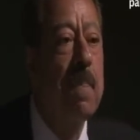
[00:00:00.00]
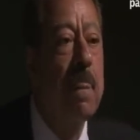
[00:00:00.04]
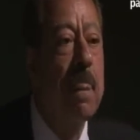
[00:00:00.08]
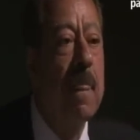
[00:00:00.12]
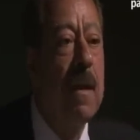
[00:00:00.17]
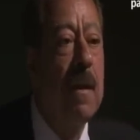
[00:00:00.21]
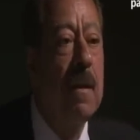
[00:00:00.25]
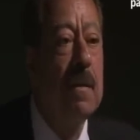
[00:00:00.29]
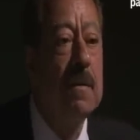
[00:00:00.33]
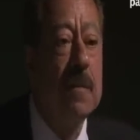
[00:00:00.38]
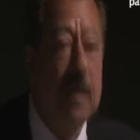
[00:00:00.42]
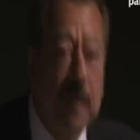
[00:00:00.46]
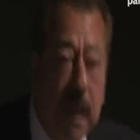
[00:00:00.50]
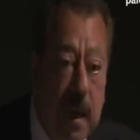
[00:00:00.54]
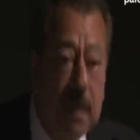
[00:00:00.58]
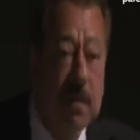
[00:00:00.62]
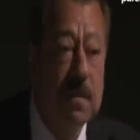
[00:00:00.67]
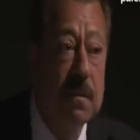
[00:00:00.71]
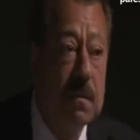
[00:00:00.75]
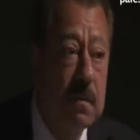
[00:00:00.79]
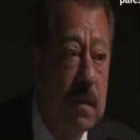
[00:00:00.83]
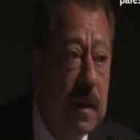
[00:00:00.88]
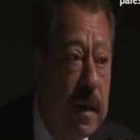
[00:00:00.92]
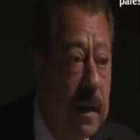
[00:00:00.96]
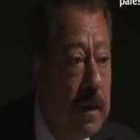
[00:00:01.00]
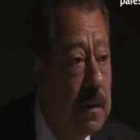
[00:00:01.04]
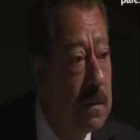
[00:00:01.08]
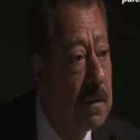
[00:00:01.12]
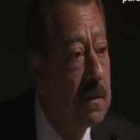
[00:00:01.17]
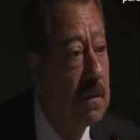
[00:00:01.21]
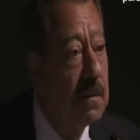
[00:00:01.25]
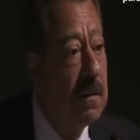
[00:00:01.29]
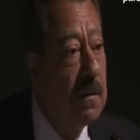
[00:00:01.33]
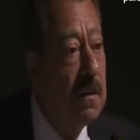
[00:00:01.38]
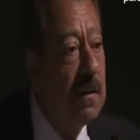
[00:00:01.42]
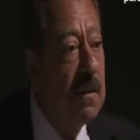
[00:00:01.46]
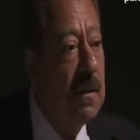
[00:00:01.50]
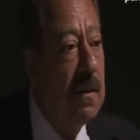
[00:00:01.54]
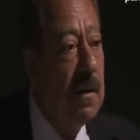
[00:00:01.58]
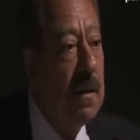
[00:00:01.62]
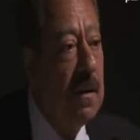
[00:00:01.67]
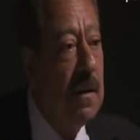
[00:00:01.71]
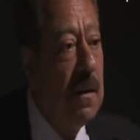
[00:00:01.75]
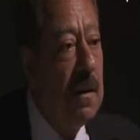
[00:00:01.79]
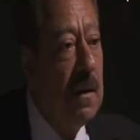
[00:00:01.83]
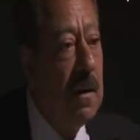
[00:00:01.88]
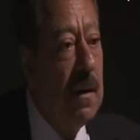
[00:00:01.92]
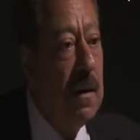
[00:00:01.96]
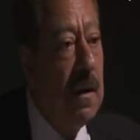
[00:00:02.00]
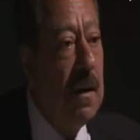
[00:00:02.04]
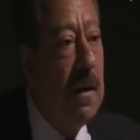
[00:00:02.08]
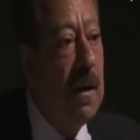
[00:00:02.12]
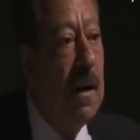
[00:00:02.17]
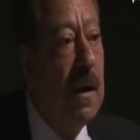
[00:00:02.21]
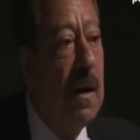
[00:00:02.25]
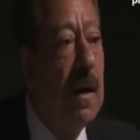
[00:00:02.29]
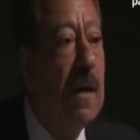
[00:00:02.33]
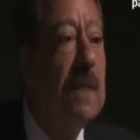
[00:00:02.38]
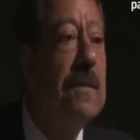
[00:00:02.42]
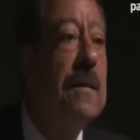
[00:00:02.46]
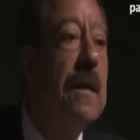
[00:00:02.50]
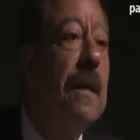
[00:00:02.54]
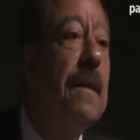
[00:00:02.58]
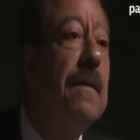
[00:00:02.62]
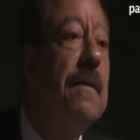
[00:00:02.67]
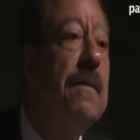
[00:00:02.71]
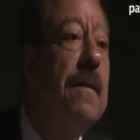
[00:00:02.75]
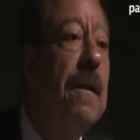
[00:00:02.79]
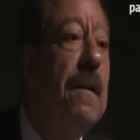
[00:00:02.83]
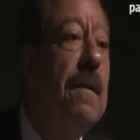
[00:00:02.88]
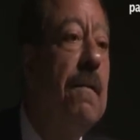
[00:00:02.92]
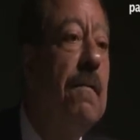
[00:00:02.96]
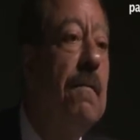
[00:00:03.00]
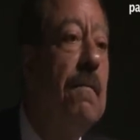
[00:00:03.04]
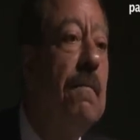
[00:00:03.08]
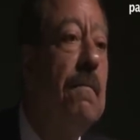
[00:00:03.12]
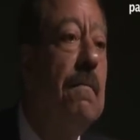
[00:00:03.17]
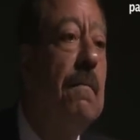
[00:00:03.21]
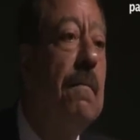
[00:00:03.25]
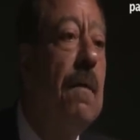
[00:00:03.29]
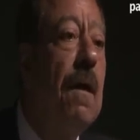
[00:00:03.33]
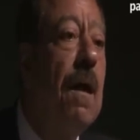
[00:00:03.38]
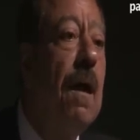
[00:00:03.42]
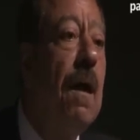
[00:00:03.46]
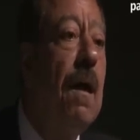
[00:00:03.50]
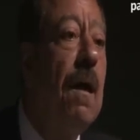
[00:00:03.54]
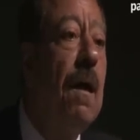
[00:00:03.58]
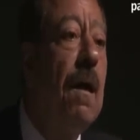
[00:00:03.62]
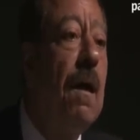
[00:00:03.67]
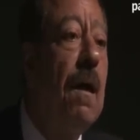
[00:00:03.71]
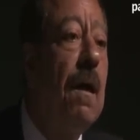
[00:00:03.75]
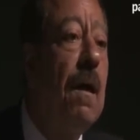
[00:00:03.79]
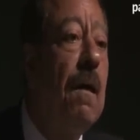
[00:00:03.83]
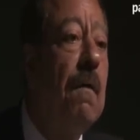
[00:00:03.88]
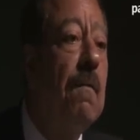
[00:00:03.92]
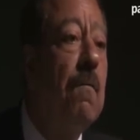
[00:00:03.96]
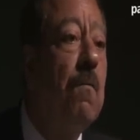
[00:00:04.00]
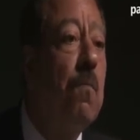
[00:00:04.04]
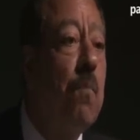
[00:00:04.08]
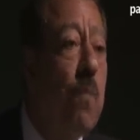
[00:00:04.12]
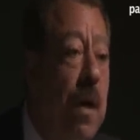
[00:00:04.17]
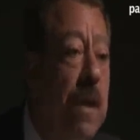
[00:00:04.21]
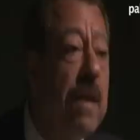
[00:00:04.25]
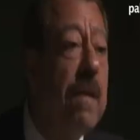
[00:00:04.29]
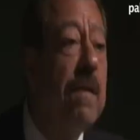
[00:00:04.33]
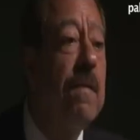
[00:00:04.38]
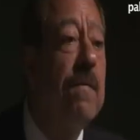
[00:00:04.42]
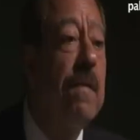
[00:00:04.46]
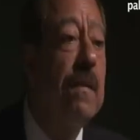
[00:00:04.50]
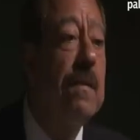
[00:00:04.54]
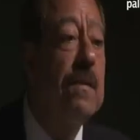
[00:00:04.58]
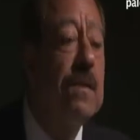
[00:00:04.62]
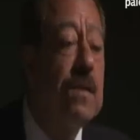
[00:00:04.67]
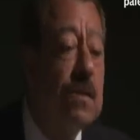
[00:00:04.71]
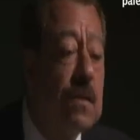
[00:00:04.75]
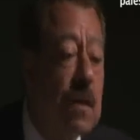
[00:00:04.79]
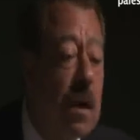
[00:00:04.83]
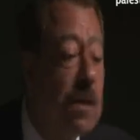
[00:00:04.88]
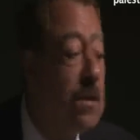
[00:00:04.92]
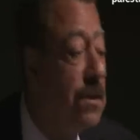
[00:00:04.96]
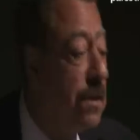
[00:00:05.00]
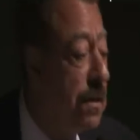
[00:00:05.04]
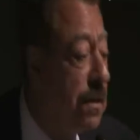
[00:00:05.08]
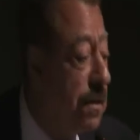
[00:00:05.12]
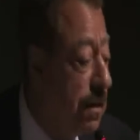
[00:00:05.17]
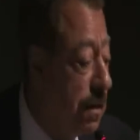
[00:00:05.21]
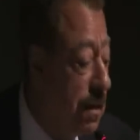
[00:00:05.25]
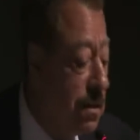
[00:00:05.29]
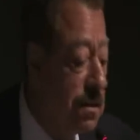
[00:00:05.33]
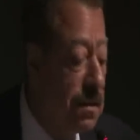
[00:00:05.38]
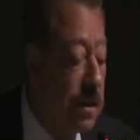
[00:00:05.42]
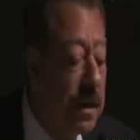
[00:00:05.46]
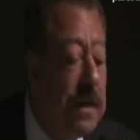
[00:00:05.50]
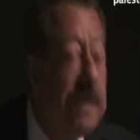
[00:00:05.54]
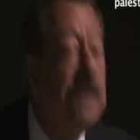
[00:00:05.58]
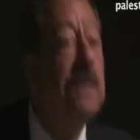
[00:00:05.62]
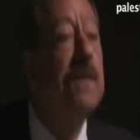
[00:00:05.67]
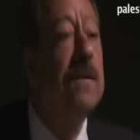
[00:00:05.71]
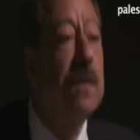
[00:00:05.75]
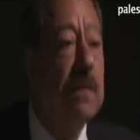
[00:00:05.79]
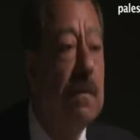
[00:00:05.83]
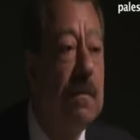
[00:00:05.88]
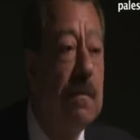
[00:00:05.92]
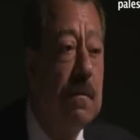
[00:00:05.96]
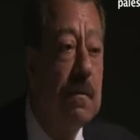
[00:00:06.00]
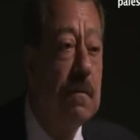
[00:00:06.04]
I said, yes, great. He said, when the discussion is heated.